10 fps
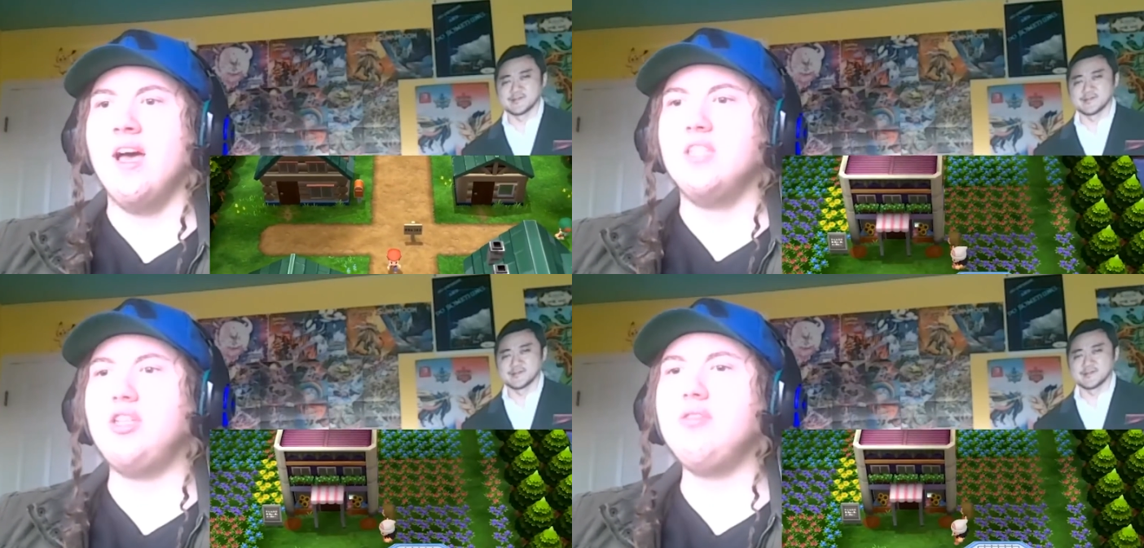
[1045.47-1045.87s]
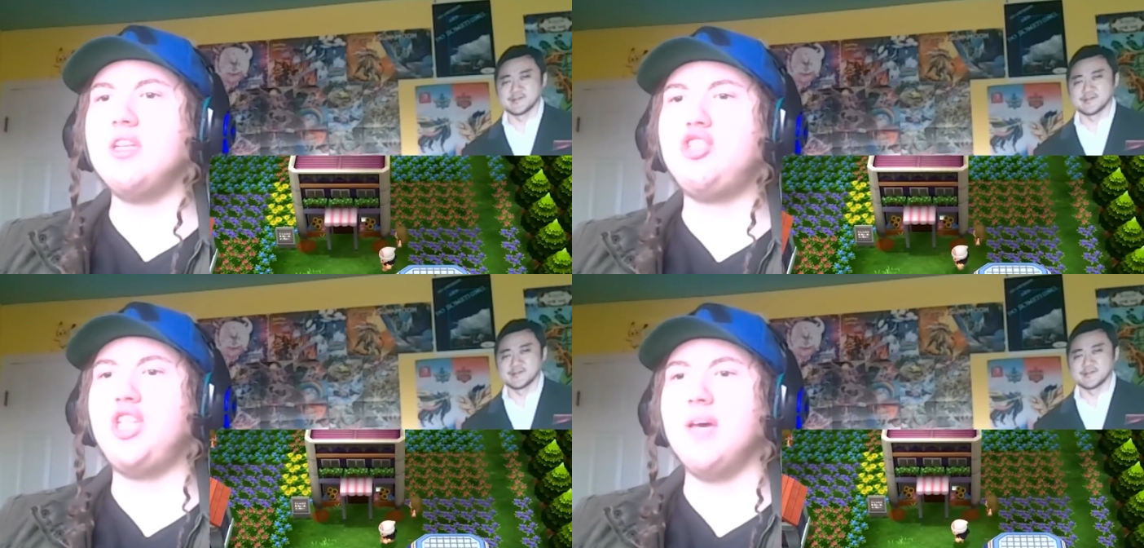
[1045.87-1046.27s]
Speaker 1: Dude, the
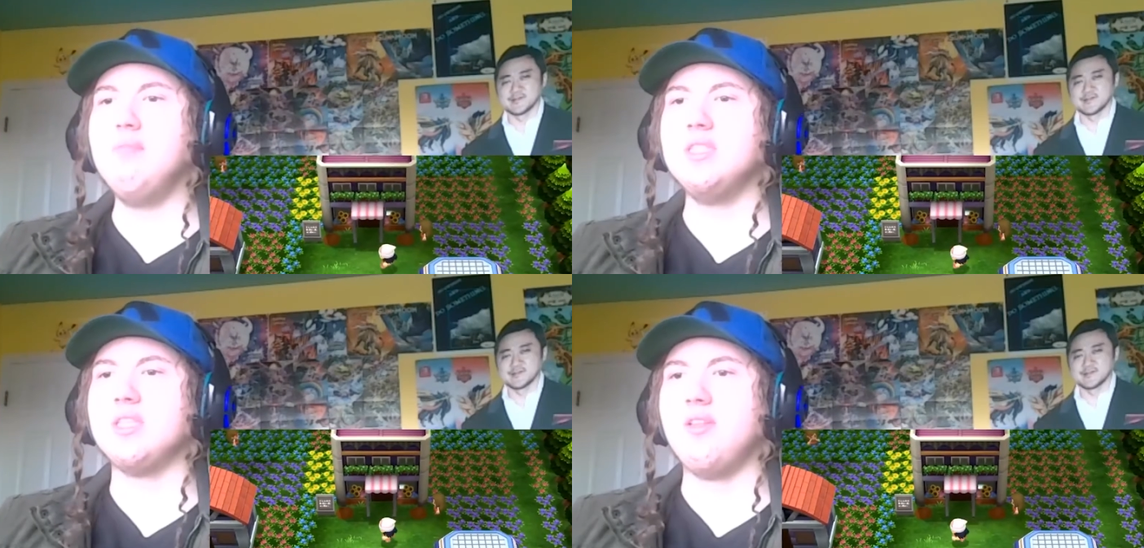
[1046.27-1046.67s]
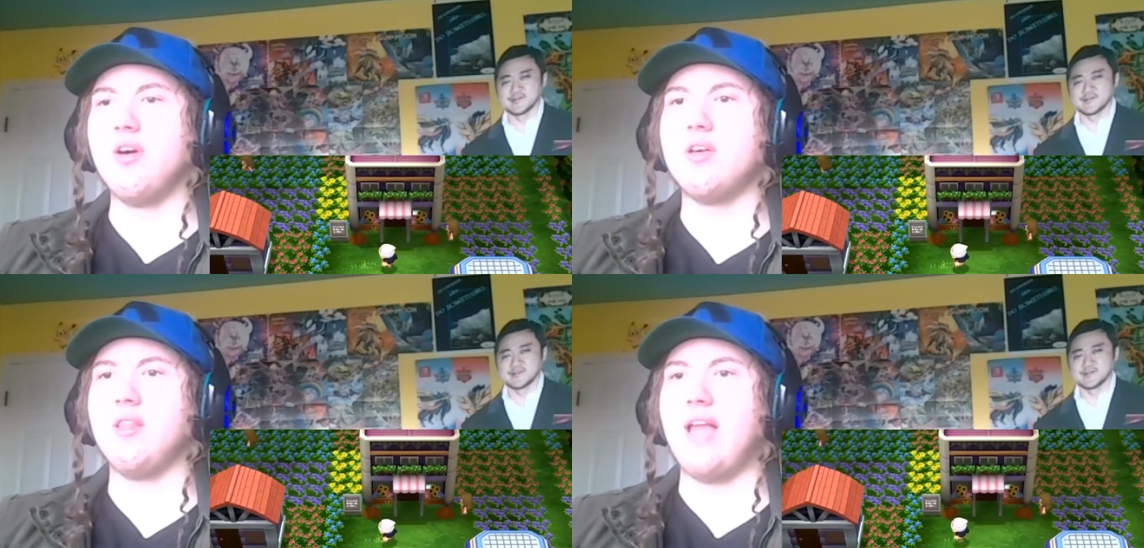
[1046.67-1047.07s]
gyms
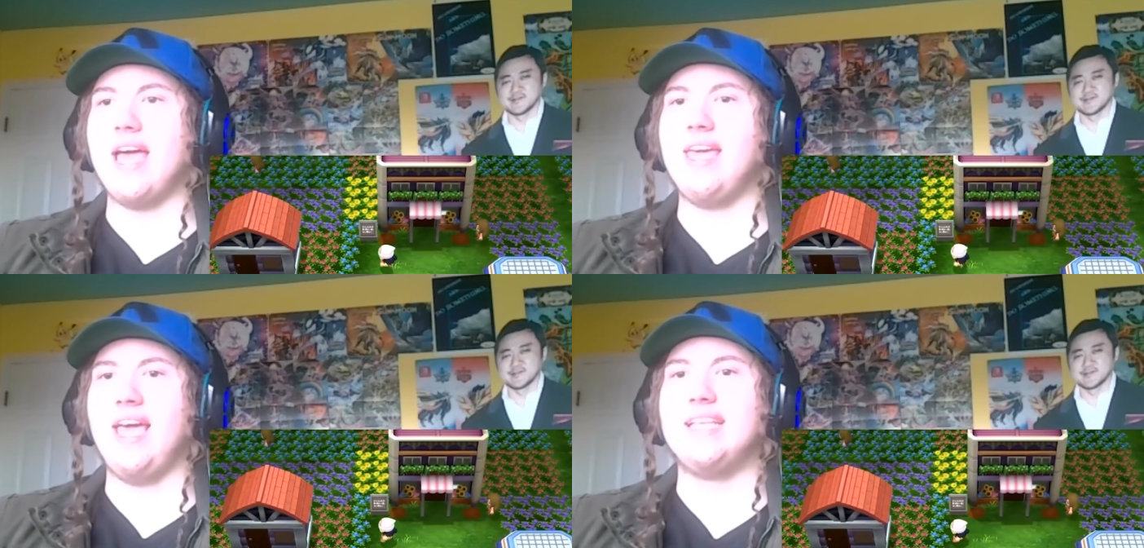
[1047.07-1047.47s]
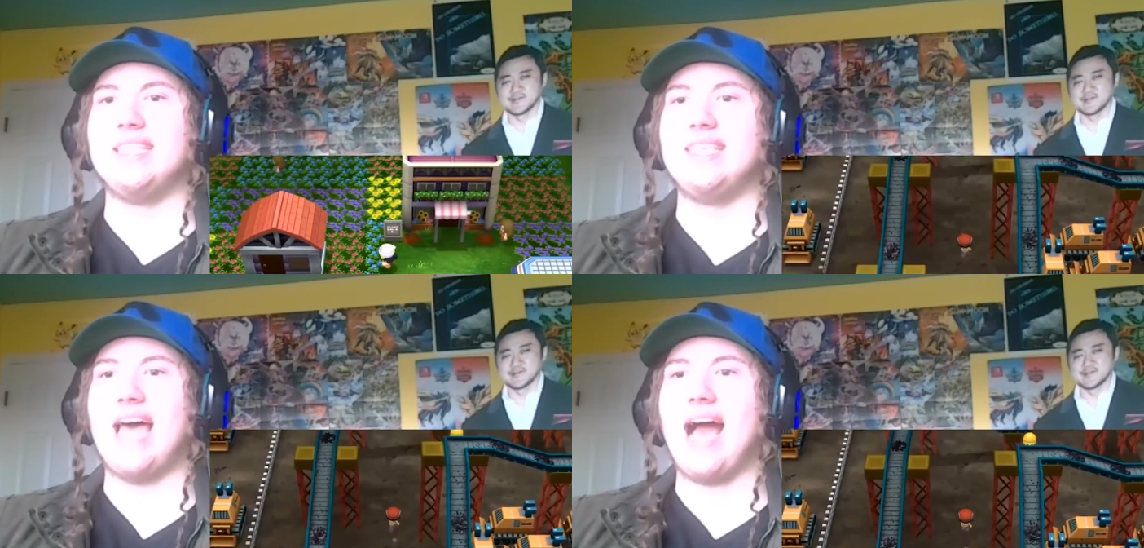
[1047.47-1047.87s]
look like
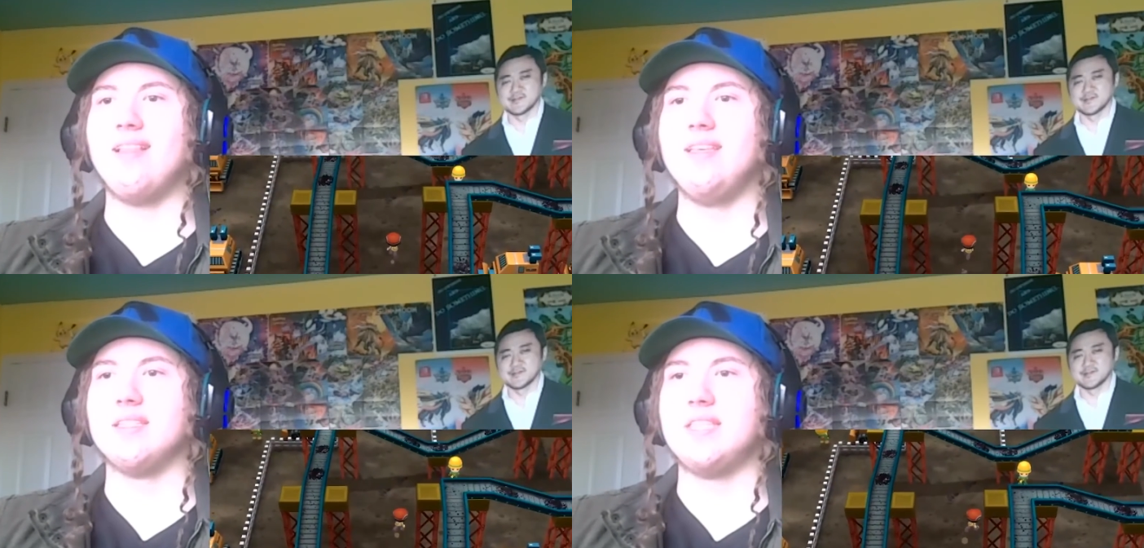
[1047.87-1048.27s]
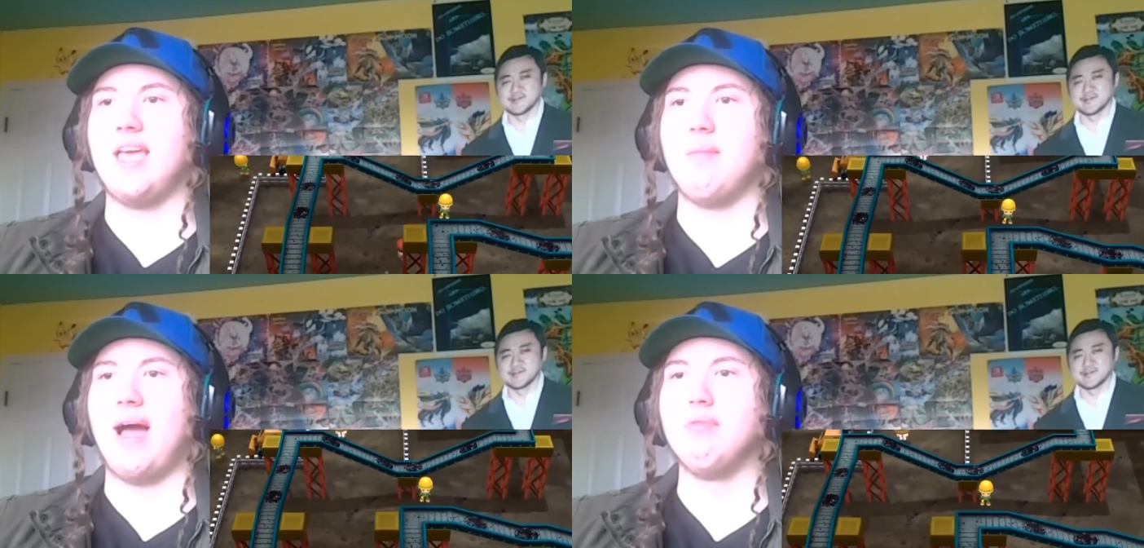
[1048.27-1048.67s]
exactly the
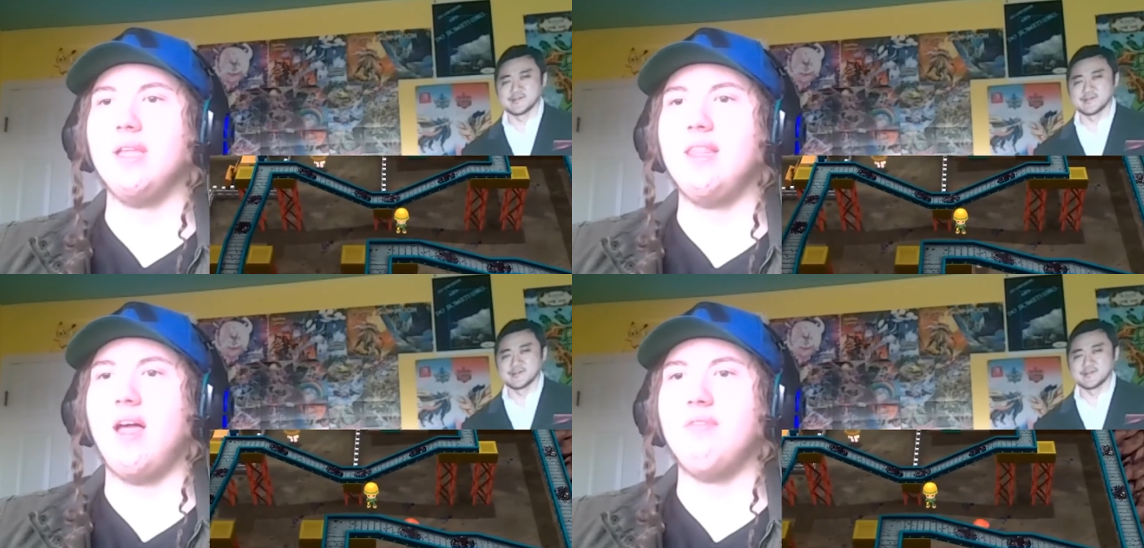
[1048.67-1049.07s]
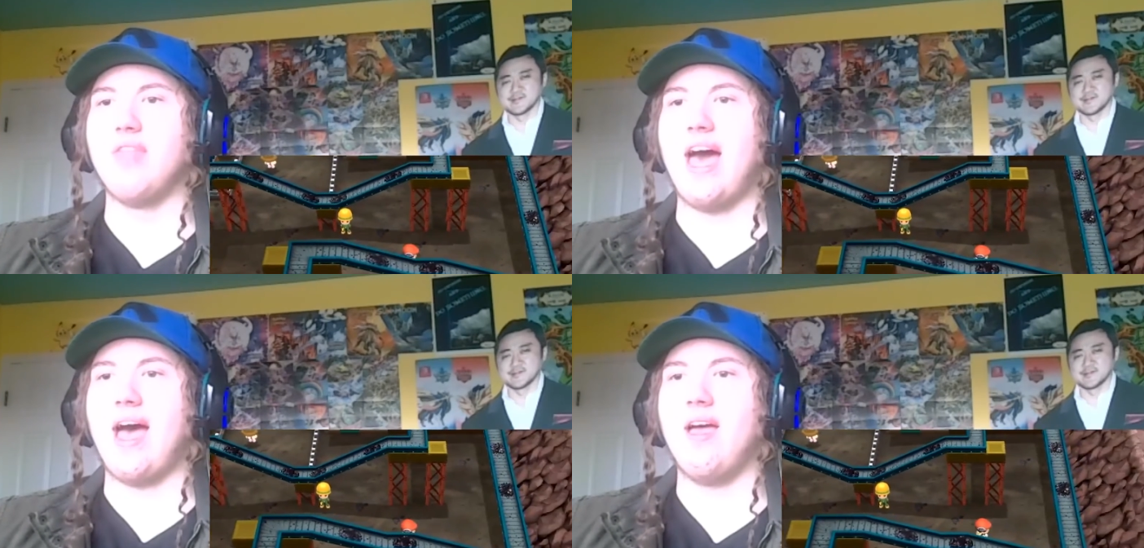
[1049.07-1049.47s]
same. I really love
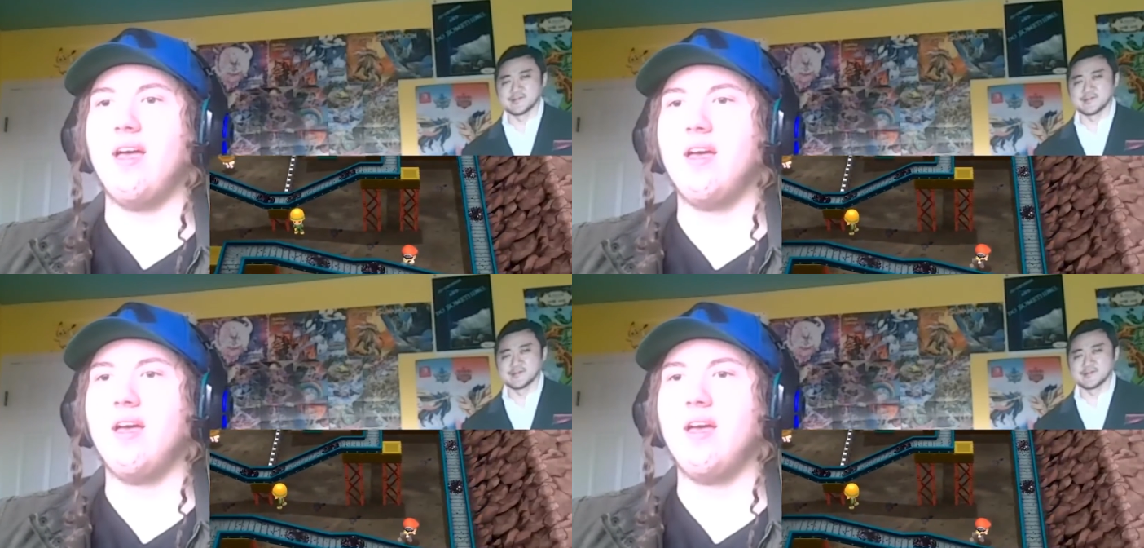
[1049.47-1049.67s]
that.